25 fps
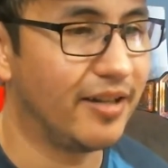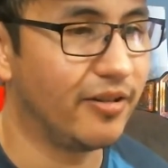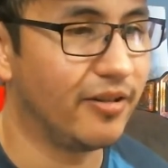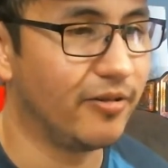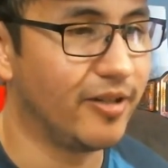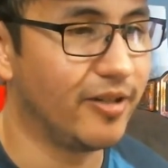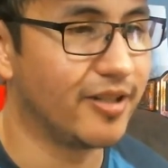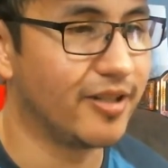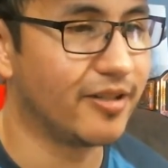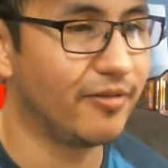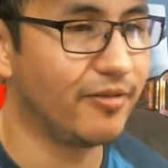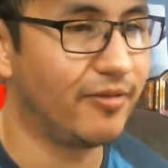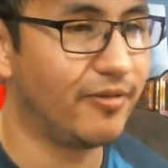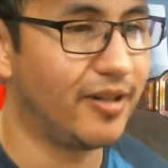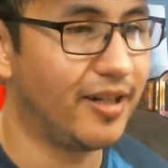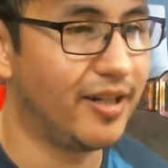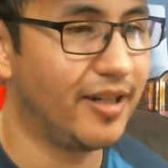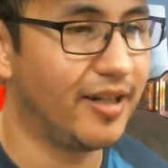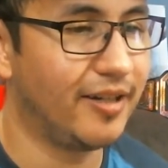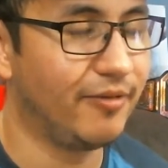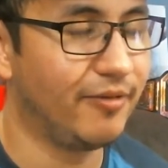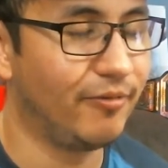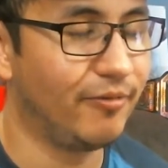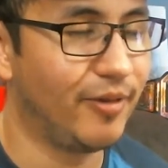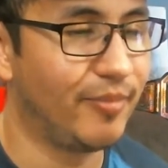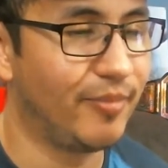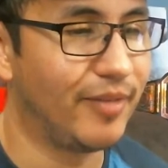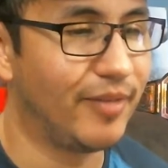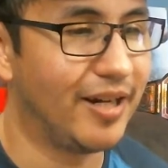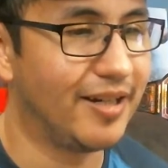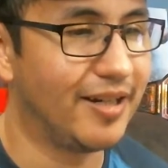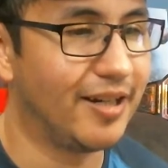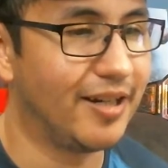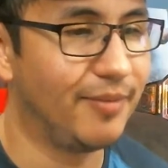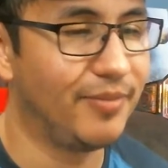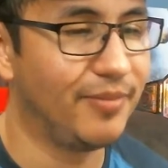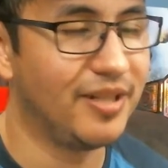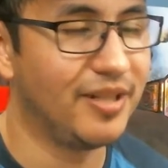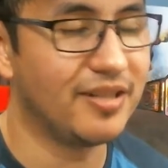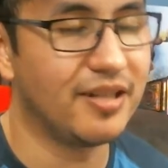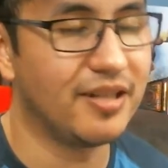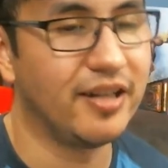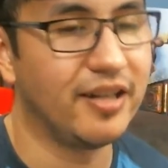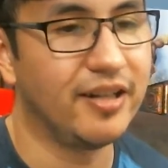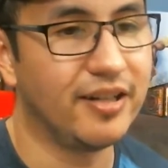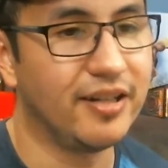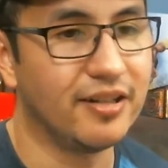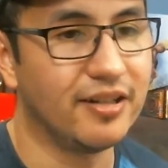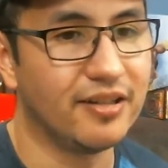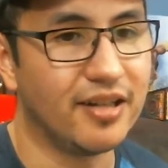The reason why we might not be
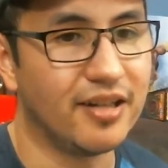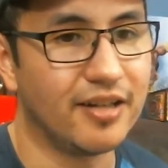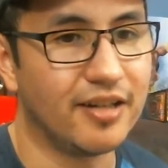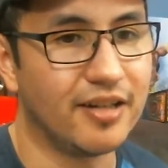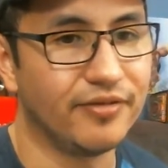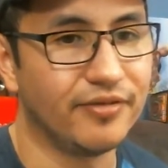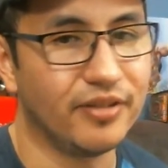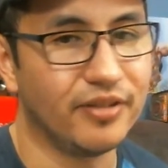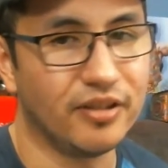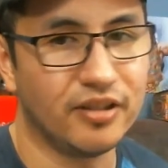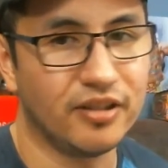hitting a lot of